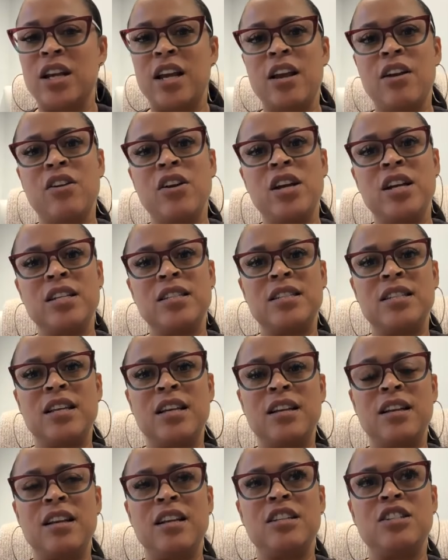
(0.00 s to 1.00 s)
areas,
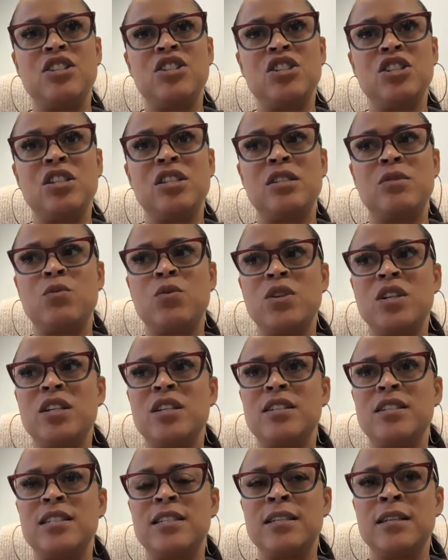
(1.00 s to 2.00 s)
that it just
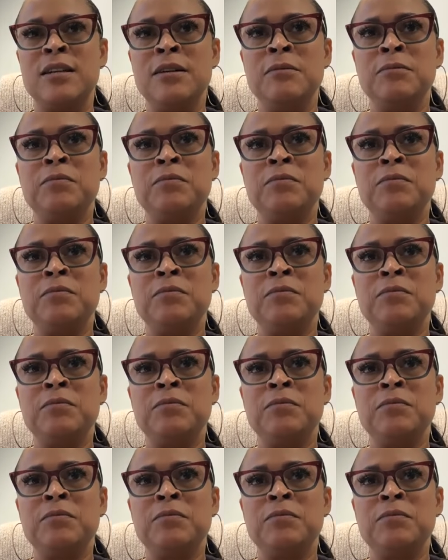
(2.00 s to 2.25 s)
was